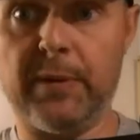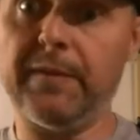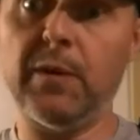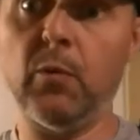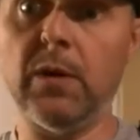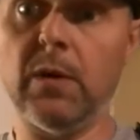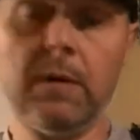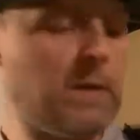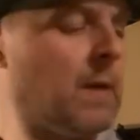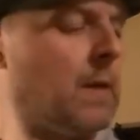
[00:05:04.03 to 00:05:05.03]
if you will.
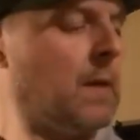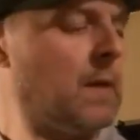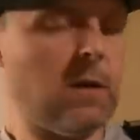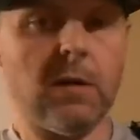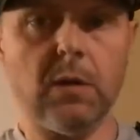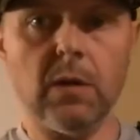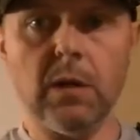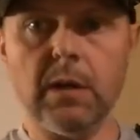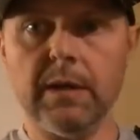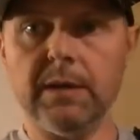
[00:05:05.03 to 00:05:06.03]

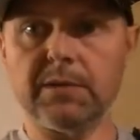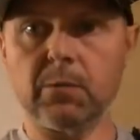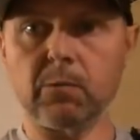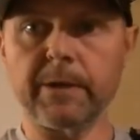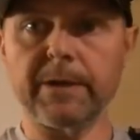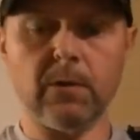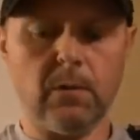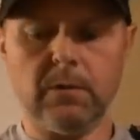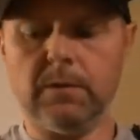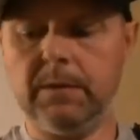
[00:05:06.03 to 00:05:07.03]
It's a reel.
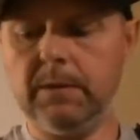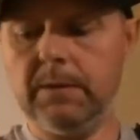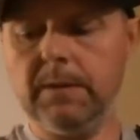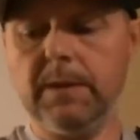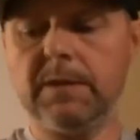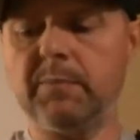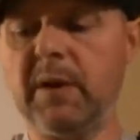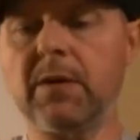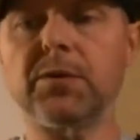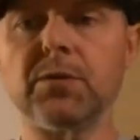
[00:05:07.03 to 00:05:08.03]
It's
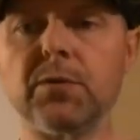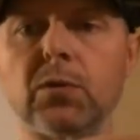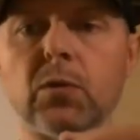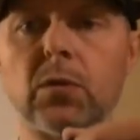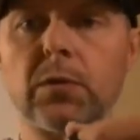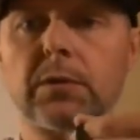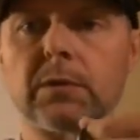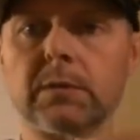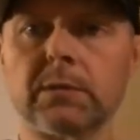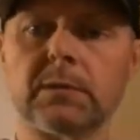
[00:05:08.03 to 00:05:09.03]
parachute cord,
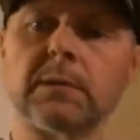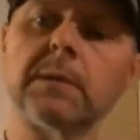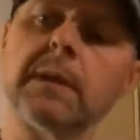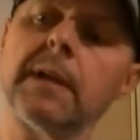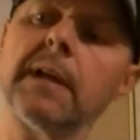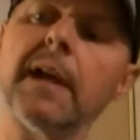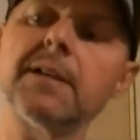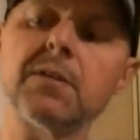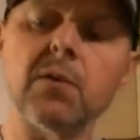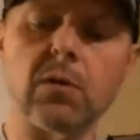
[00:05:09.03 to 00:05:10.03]
has
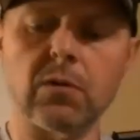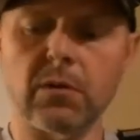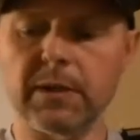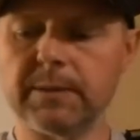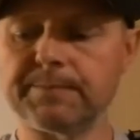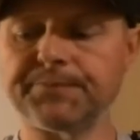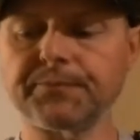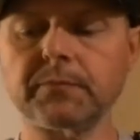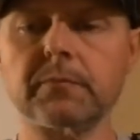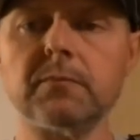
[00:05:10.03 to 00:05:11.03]
a hook on it.
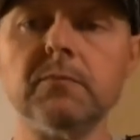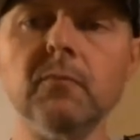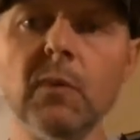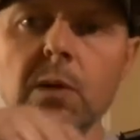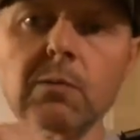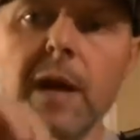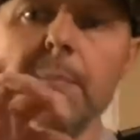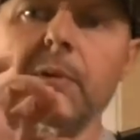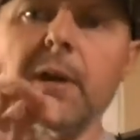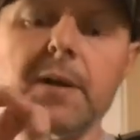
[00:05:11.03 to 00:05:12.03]
Wrap it
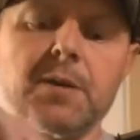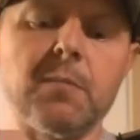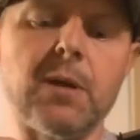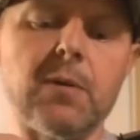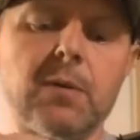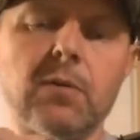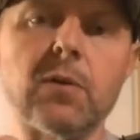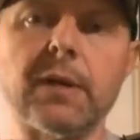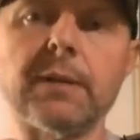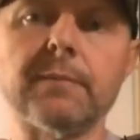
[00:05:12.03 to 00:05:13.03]
around your bow and hook it.